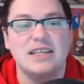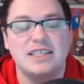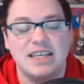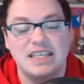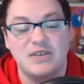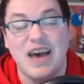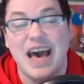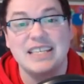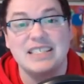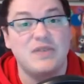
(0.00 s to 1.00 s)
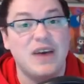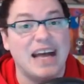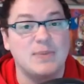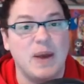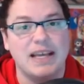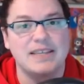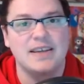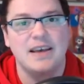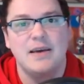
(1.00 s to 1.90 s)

It's fast, it's fast-paced.